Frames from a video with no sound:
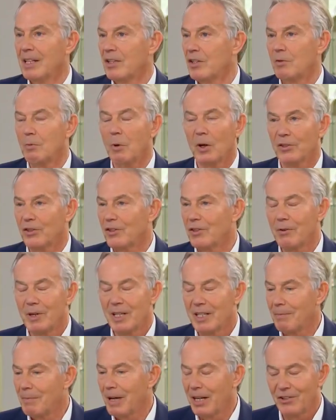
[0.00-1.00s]
and this is what
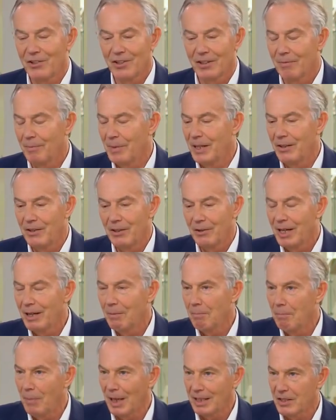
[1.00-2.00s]
Theresa May should have been
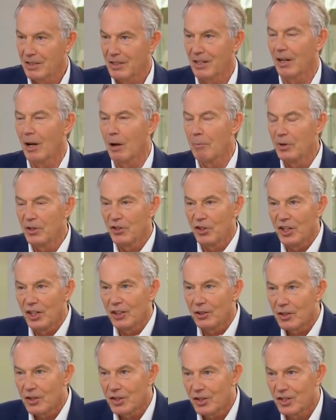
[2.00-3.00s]
doing months ago, but
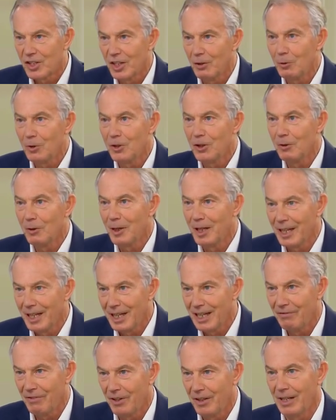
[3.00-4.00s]
she could still do it
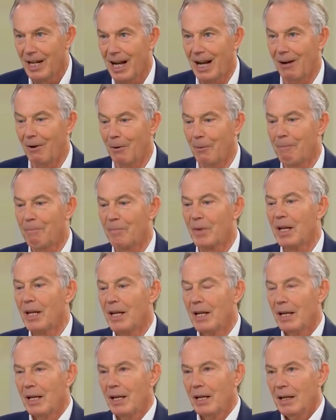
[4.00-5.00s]
even now.
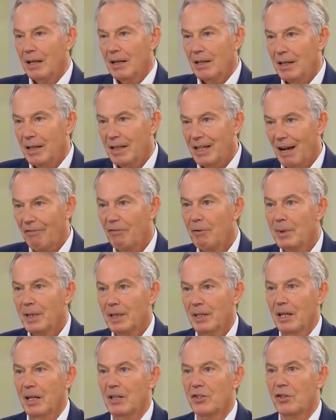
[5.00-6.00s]
The
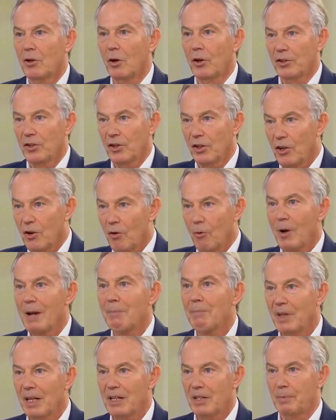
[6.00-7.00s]
government has got to
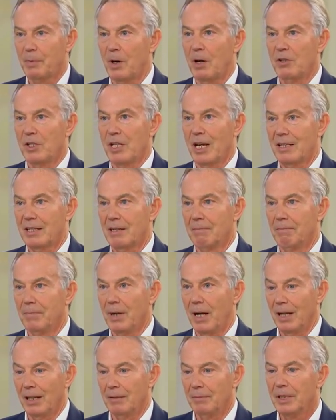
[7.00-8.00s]
grip this process in
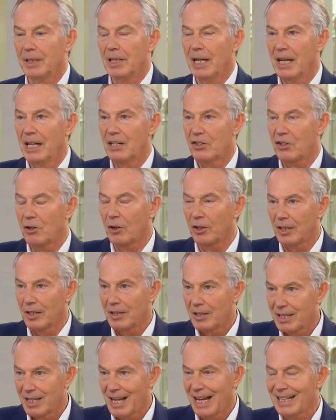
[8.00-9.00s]
Parliament. It's got
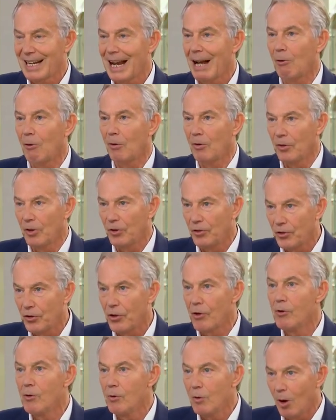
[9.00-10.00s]
to set out the
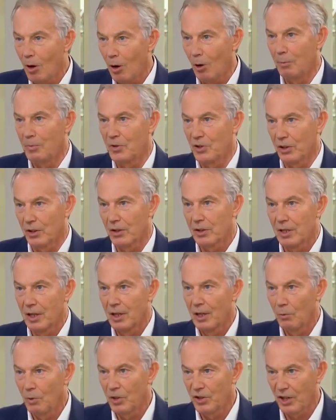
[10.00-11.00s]
true
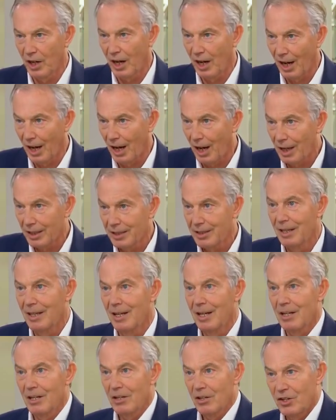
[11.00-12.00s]
options, which are hard,
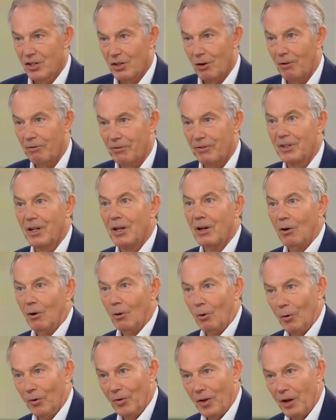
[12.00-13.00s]
soft,
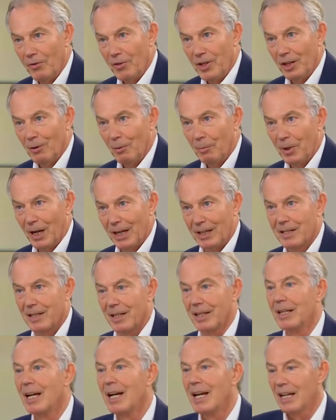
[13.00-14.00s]
or no deal
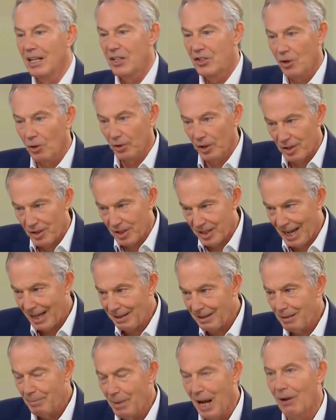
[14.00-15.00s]
Brexit. It's got to
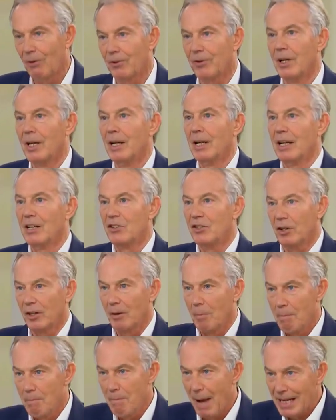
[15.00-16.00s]
set them out. It's
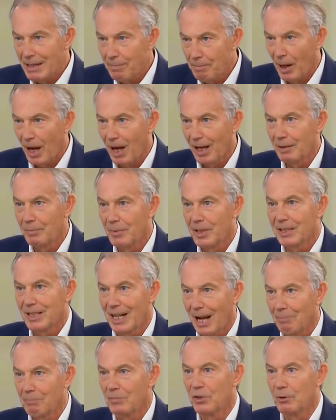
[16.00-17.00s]
got to make Parliament
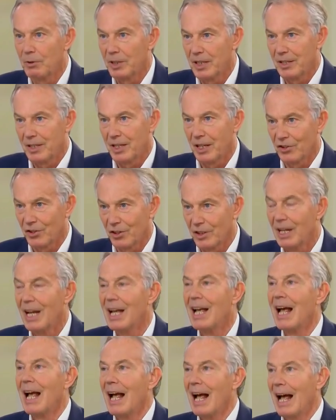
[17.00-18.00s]
come to a decision.
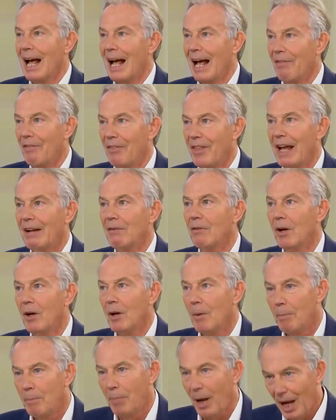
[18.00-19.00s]
And then
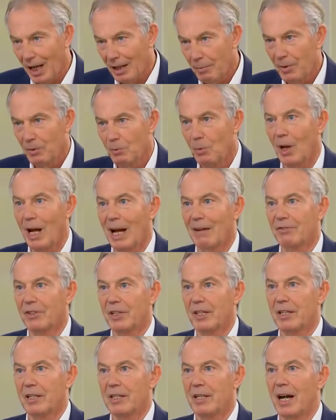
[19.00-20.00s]
Parliament will have
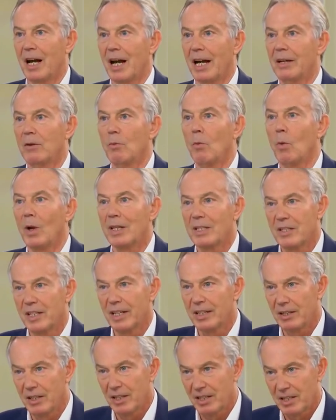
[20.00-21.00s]
to decide, once it